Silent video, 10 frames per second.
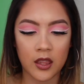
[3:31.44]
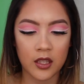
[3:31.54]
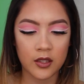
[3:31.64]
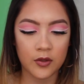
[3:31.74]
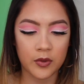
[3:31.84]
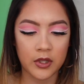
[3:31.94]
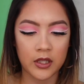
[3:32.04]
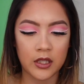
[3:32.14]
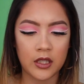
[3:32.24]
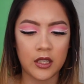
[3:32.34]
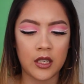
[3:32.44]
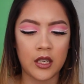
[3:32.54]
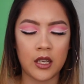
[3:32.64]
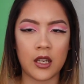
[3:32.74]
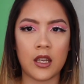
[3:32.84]
this one
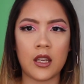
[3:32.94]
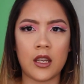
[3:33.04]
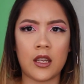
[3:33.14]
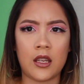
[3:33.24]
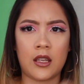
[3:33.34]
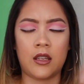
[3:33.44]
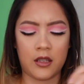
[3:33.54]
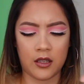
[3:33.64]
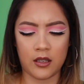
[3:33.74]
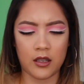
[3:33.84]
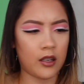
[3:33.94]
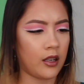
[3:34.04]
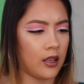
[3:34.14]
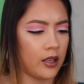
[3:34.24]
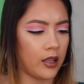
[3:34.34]

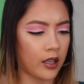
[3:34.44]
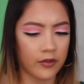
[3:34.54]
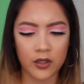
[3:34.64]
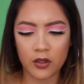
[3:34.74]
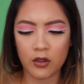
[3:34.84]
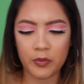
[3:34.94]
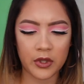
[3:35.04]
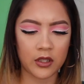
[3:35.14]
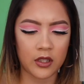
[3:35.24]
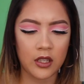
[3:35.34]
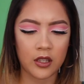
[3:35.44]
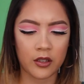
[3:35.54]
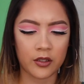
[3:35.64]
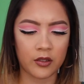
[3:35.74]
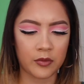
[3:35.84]
I haven't opened
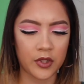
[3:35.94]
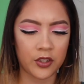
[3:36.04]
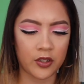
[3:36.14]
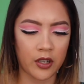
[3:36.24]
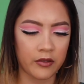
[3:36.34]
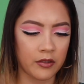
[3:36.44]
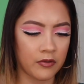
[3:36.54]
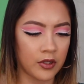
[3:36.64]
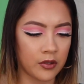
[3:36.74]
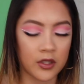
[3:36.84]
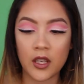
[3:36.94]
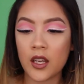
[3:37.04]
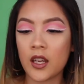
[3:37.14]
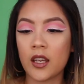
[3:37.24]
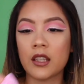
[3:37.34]
either, so I'm not sure how it feels.
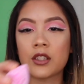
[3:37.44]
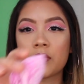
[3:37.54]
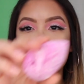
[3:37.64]
It's